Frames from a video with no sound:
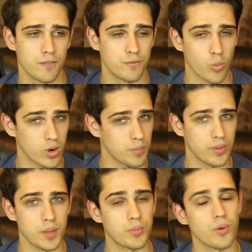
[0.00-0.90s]
40
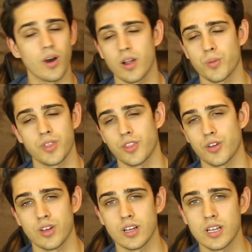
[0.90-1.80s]
people, I don't think
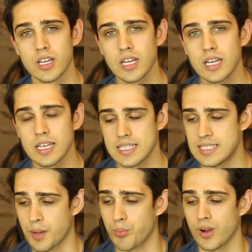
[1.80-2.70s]
they're gonna
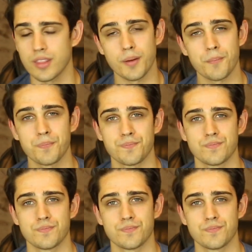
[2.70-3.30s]
separate them.